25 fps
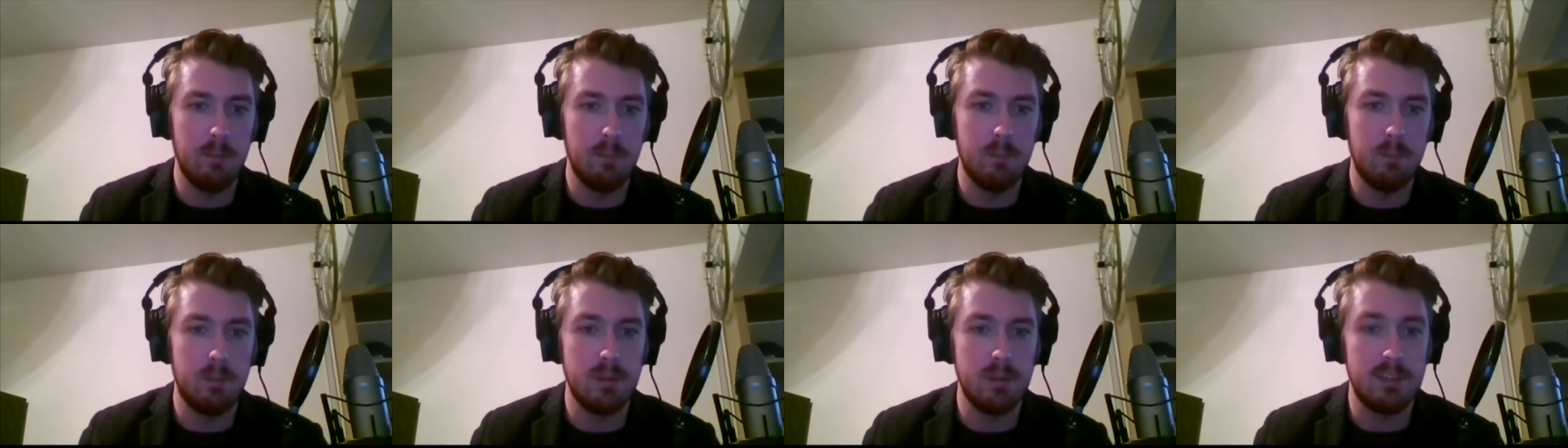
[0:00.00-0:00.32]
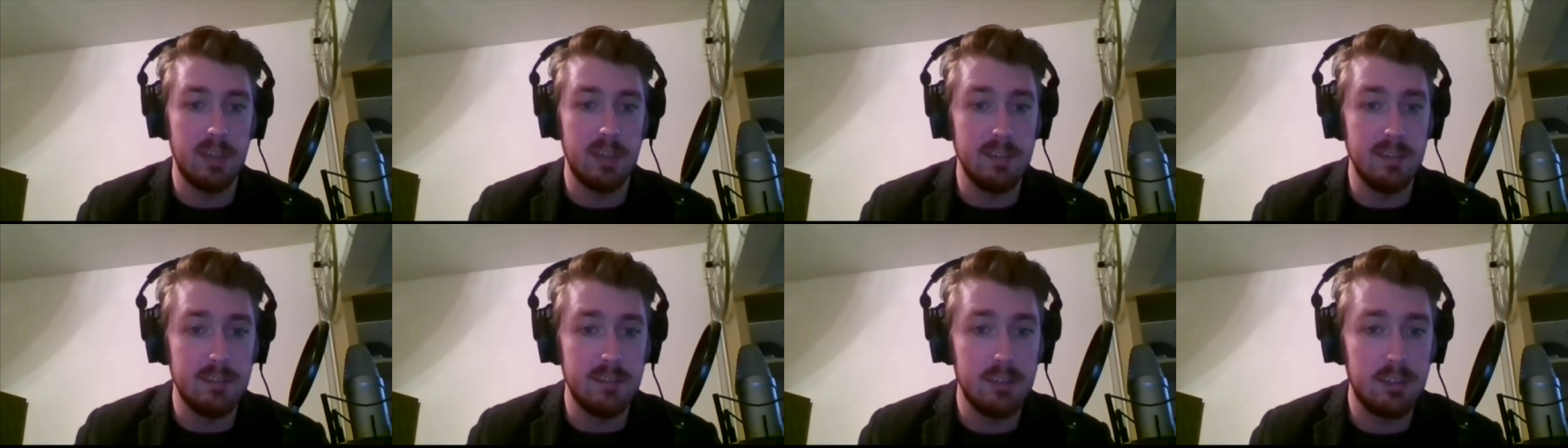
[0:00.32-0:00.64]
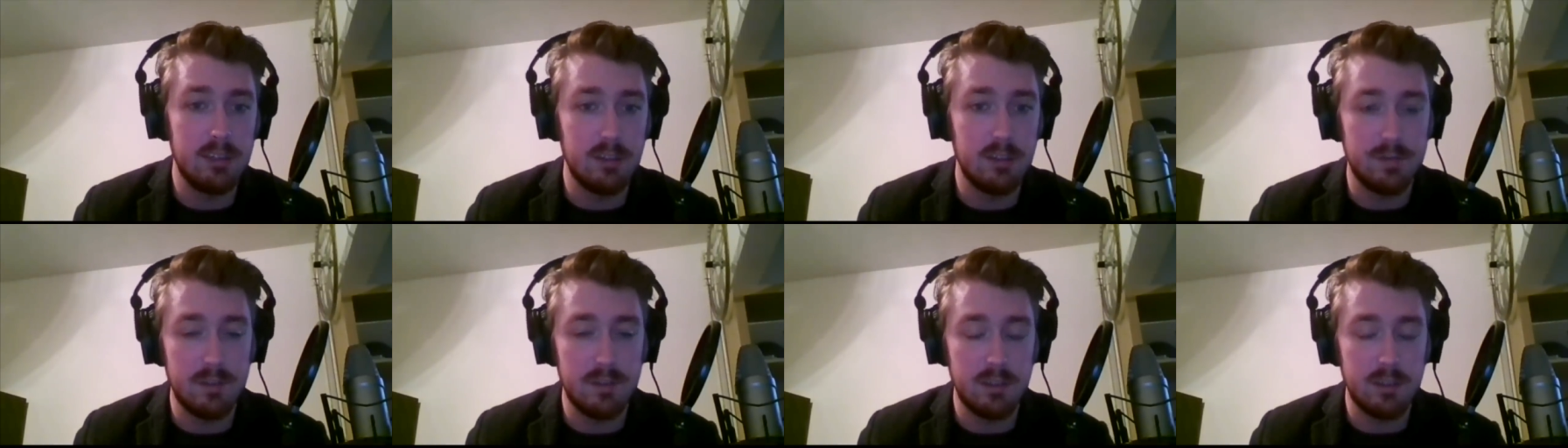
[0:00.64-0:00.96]
percentage
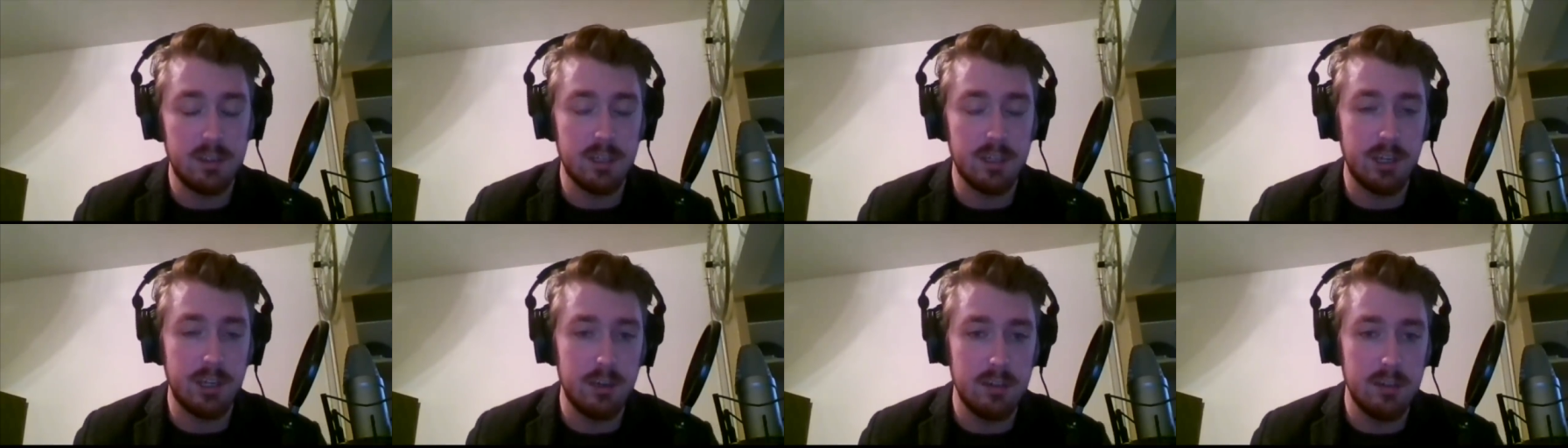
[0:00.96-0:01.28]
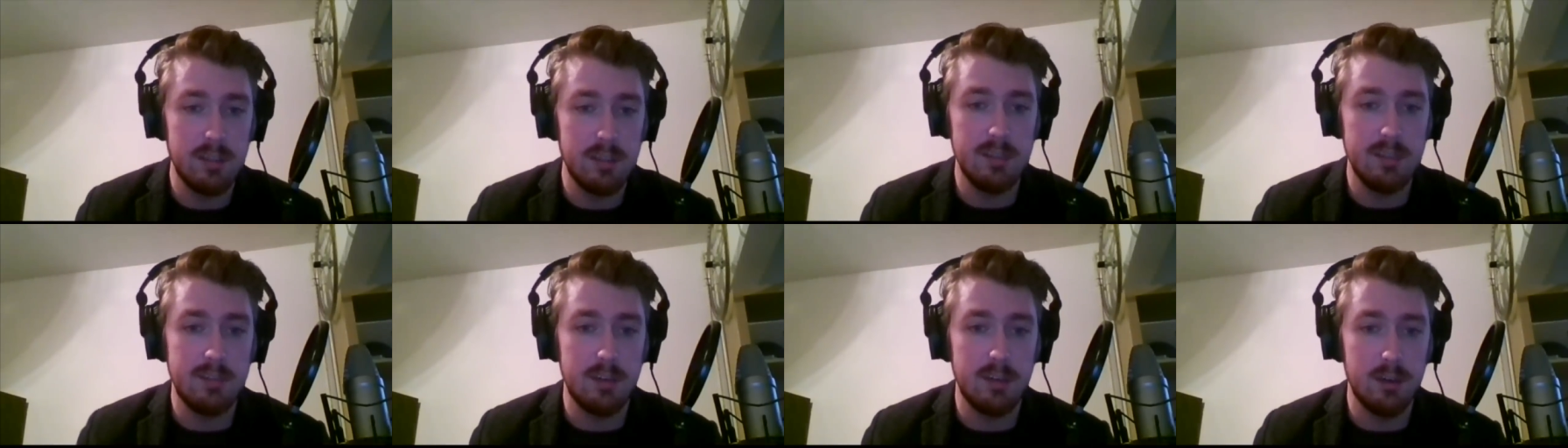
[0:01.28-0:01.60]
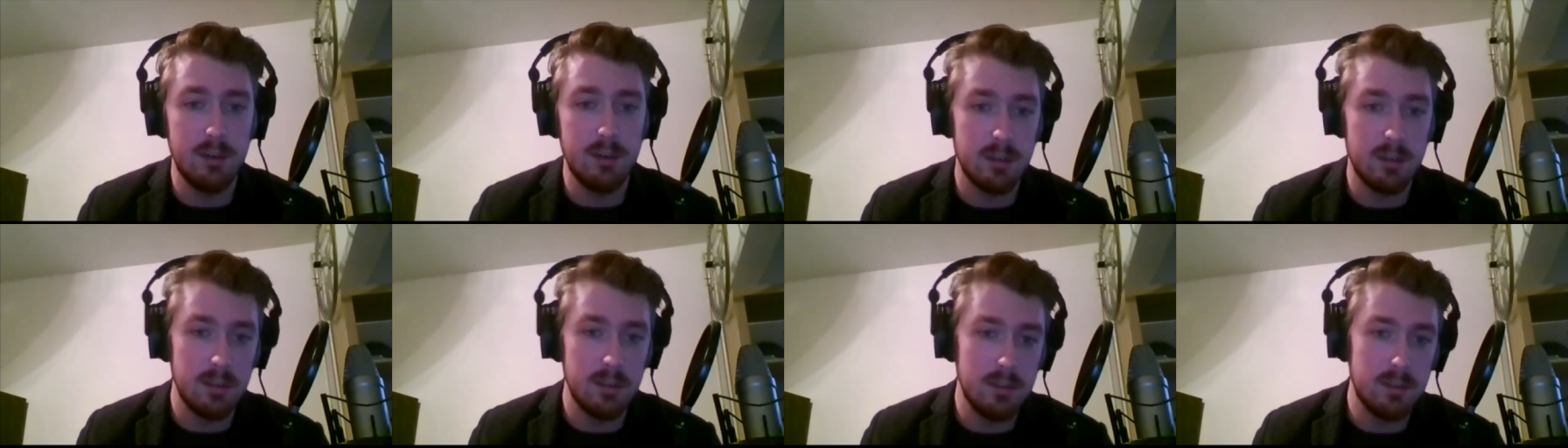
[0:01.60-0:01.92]
of your security
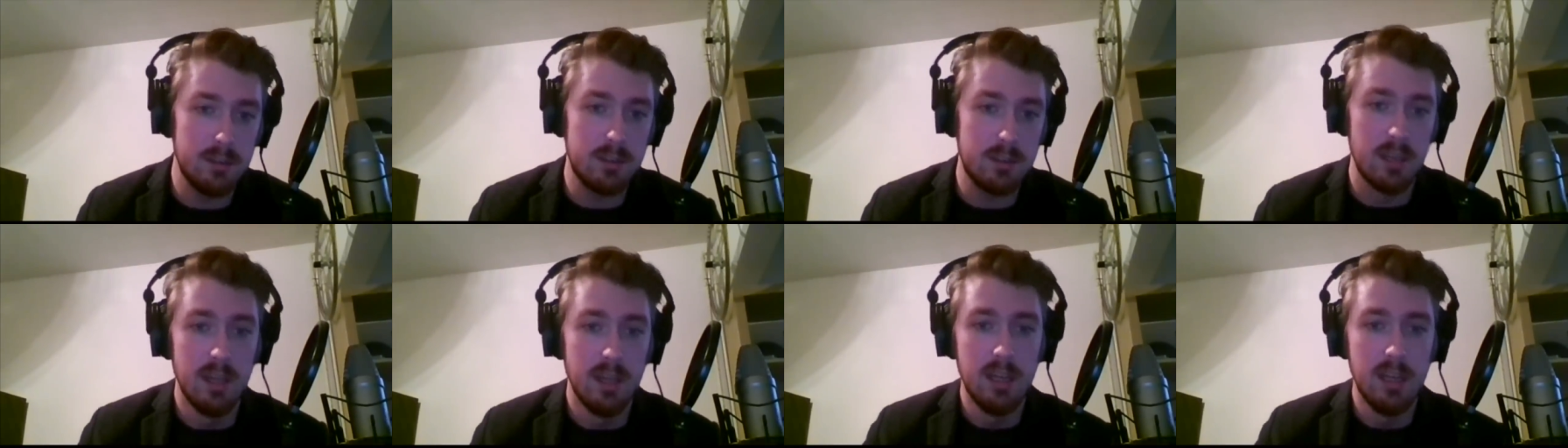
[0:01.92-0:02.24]
tokens